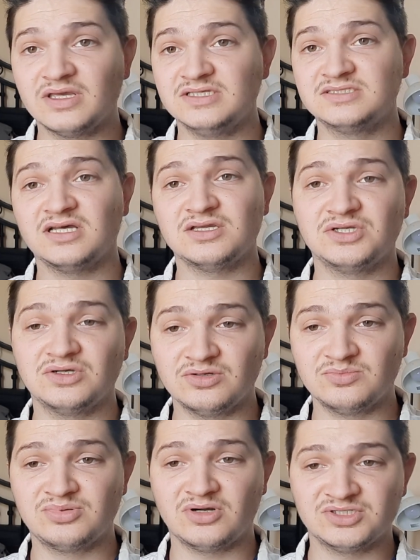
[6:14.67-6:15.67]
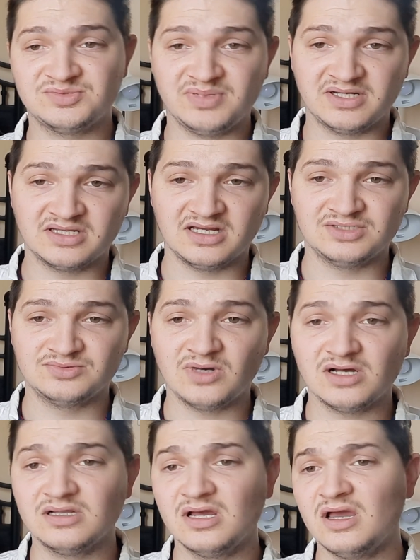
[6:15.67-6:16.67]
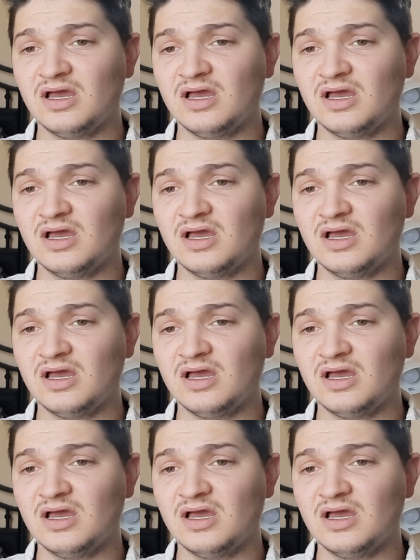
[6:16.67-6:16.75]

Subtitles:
He's such a good prospect as well.